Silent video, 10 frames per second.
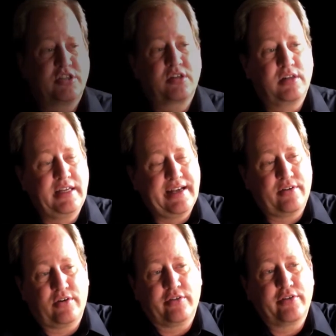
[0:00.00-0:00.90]
just clean
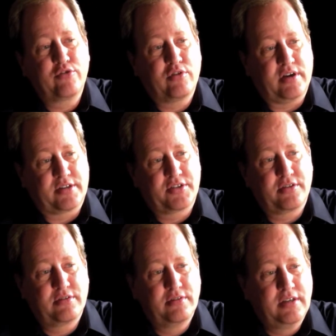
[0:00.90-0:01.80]
out all their
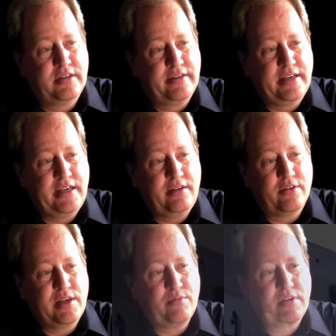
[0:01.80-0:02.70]
trucks. He